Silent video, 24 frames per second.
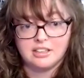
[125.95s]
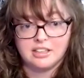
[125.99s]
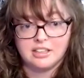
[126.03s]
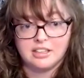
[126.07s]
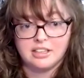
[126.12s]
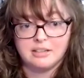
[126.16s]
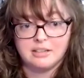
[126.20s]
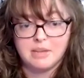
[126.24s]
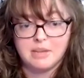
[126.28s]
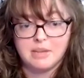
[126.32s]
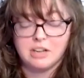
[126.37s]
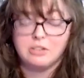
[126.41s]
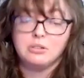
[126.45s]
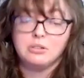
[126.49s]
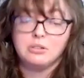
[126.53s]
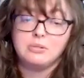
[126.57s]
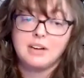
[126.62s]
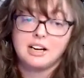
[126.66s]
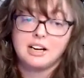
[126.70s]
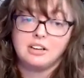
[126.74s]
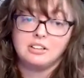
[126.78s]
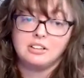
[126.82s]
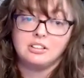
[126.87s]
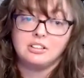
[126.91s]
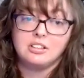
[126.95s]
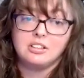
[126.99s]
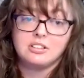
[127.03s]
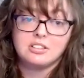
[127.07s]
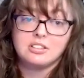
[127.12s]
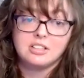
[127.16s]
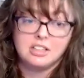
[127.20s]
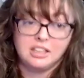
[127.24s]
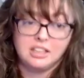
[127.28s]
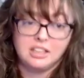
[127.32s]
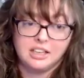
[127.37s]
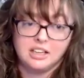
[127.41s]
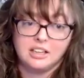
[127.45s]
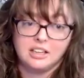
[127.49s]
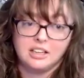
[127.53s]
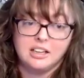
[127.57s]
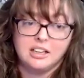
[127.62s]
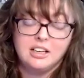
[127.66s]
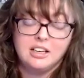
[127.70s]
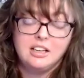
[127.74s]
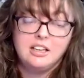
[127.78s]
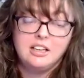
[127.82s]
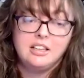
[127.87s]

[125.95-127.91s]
the medical record looks clear.